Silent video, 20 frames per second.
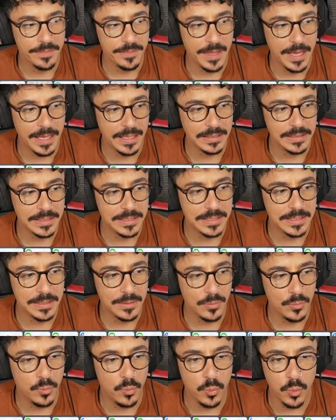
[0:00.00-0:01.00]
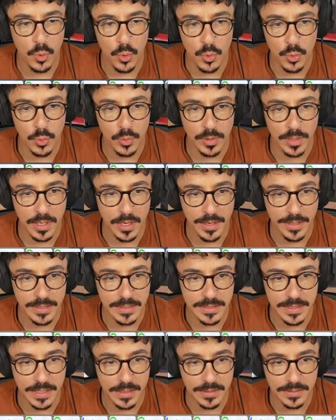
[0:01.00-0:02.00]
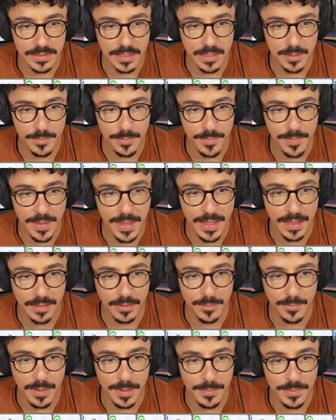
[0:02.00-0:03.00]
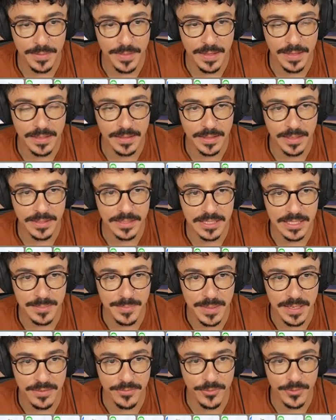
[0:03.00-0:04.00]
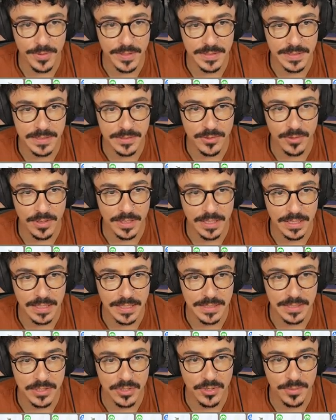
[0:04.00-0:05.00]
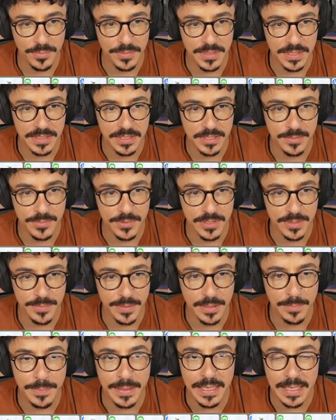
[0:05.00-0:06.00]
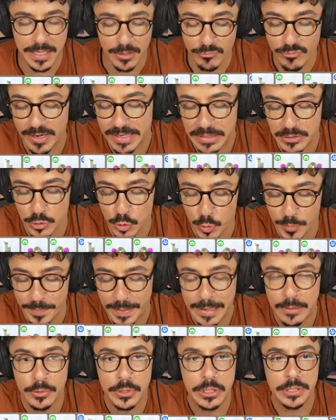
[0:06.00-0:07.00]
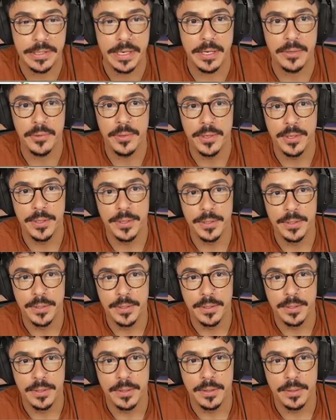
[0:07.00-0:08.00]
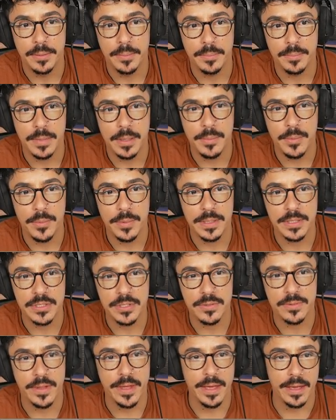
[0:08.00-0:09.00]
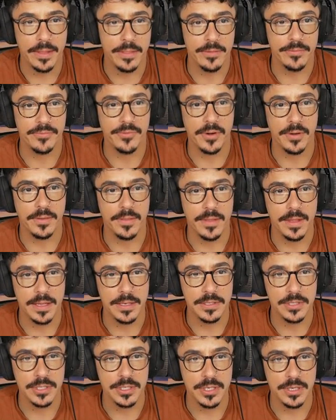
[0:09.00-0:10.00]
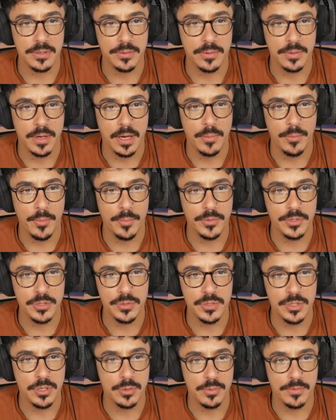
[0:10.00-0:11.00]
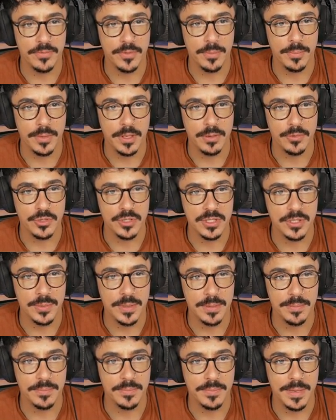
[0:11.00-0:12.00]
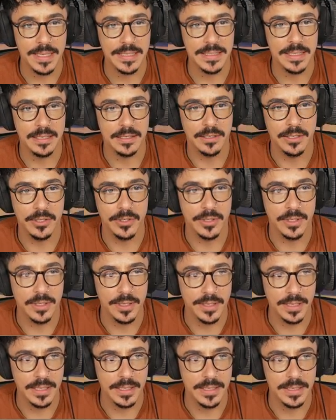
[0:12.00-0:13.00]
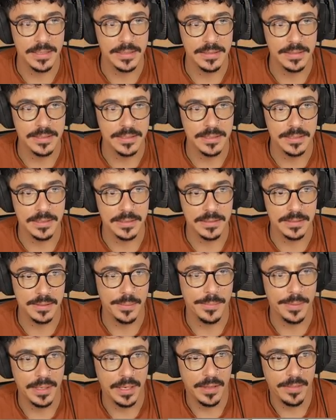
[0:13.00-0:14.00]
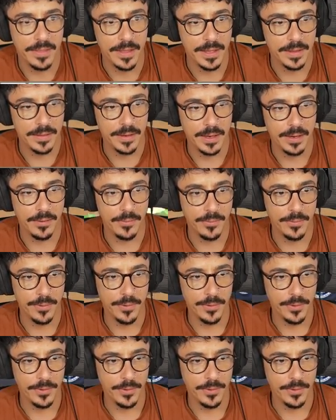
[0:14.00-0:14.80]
that wall light that looks like a bell. Maybe they can like speak through this. It's got like an intercom system or something. A bit like a ring doorbell, you know. Maybe we could do that at the front there too. I won't do two of them though, just so it makes it look like it is something like that now.